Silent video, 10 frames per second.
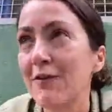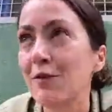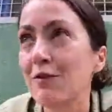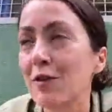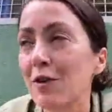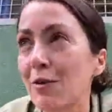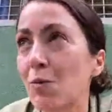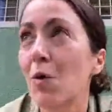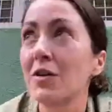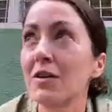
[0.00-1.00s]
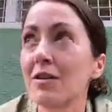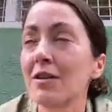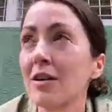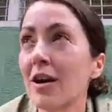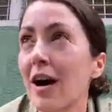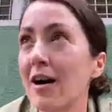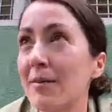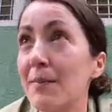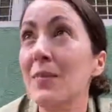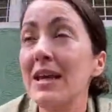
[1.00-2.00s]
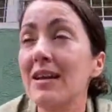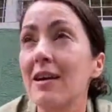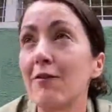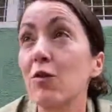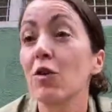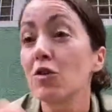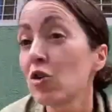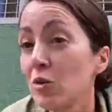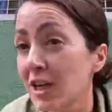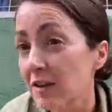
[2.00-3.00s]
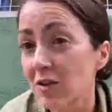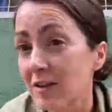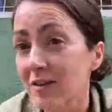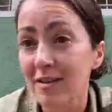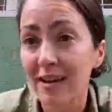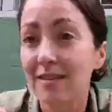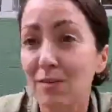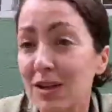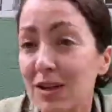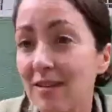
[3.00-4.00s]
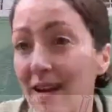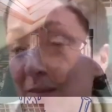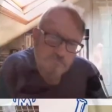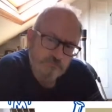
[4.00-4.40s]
If we've got one uh, mean if we've got two gestures that tend to mean the same